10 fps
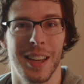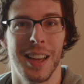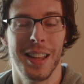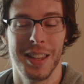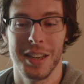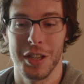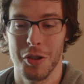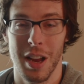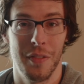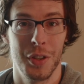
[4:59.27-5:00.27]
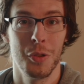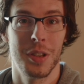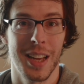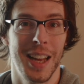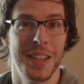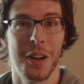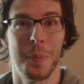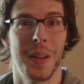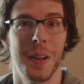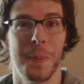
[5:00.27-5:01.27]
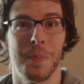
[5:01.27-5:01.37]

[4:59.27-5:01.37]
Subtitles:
and then if you decide to jump in it,